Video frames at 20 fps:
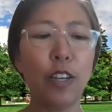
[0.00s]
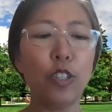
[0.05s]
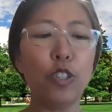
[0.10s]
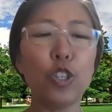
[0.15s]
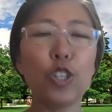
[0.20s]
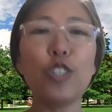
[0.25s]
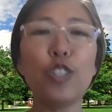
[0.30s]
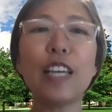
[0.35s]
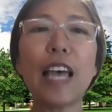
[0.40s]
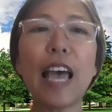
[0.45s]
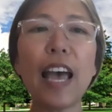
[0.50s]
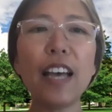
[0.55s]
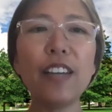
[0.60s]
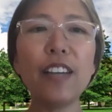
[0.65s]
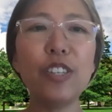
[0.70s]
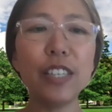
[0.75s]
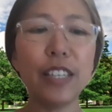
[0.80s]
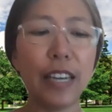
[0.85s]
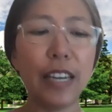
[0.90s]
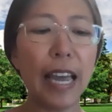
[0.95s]
just
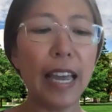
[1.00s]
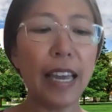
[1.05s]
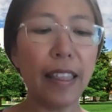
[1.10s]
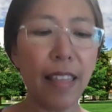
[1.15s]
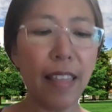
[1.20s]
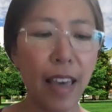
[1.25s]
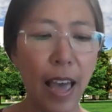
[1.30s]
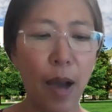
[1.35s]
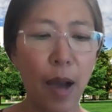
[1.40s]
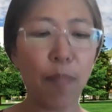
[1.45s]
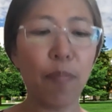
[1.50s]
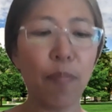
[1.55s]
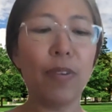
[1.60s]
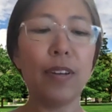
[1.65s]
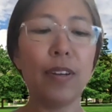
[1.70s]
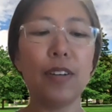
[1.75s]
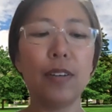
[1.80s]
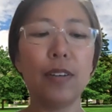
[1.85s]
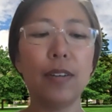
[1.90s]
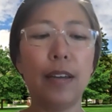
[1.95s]
educate them,
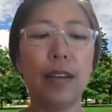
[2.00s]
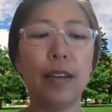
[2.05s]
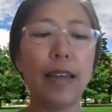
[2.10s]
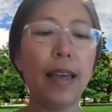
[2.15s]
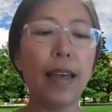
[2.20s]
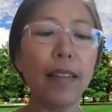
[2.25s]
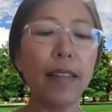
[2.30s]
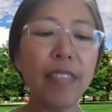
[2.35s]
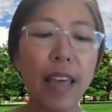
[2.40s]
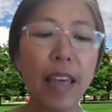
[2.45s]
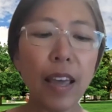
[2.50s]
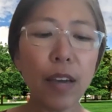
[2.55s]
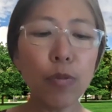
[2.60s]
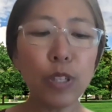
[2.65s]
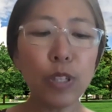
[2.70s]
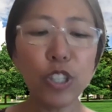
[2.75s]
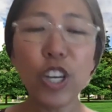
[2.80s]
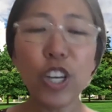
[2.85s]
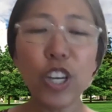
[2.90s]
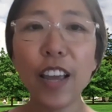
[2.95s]
and they
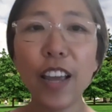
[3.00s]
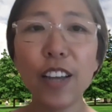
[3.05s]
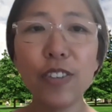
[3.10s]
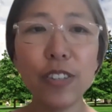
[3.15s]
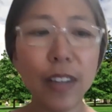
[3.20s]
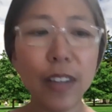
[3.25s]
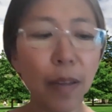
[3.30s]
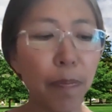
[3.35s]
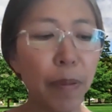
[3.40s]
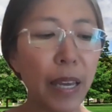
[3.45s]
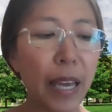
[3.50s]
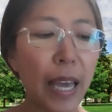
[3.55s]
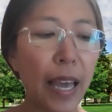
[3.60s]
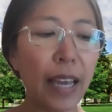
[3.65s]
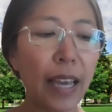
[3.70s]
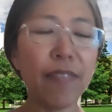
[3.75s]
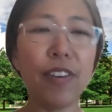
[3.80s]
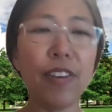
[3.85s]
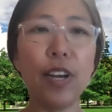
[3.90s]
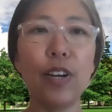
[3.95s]
would change their
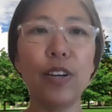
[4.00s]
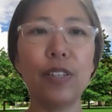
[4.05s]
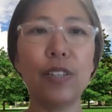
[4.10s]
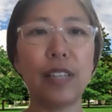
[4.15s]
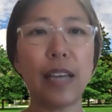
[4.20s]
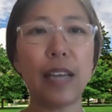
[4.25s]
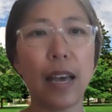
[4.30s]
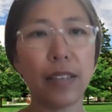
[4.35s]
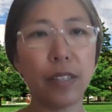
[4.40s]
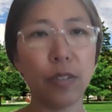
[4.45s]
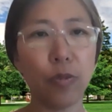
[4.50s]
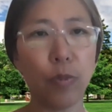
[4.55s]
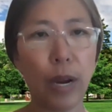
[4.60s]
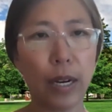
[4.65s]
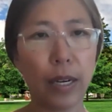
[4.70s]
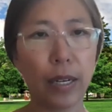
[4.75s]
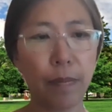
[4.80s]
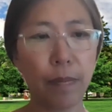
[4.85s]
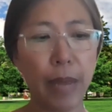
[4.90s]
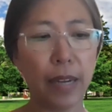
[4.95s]
behaviors as
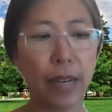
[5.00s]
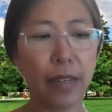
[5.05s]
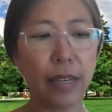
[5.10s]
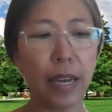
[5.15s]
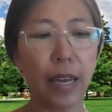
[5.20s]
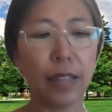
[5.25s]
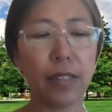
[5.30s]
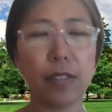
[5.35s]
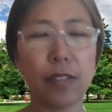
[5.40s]
recommended.